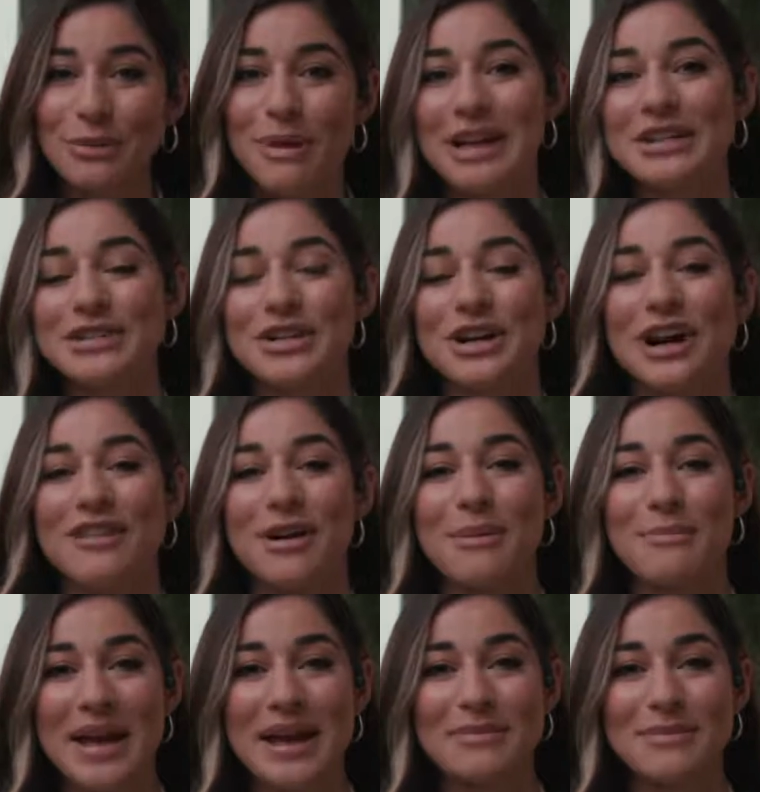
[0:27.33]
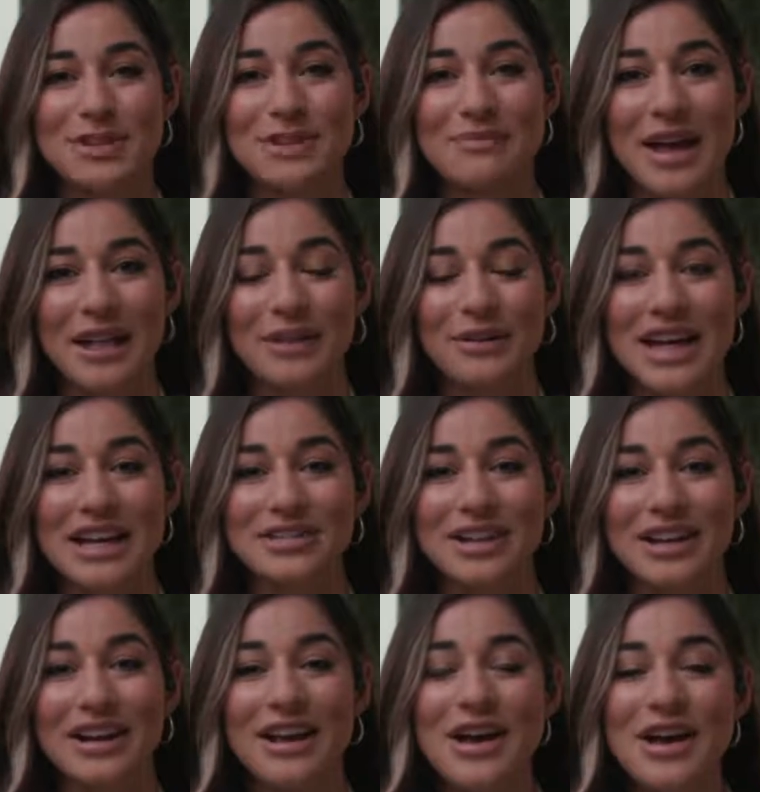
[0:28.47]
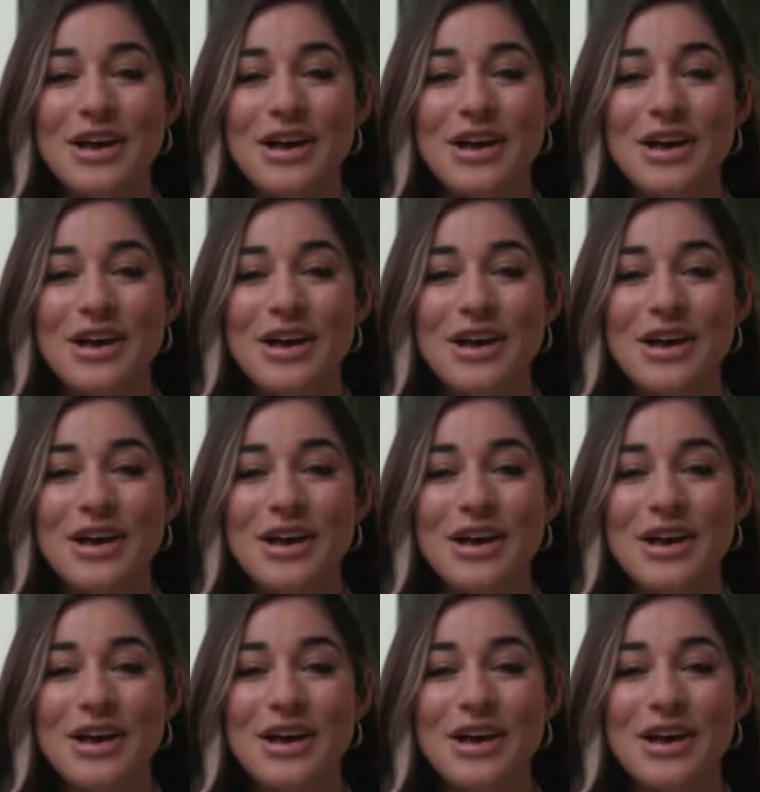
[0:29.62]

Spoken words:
manager of our Beta Mission Bay location,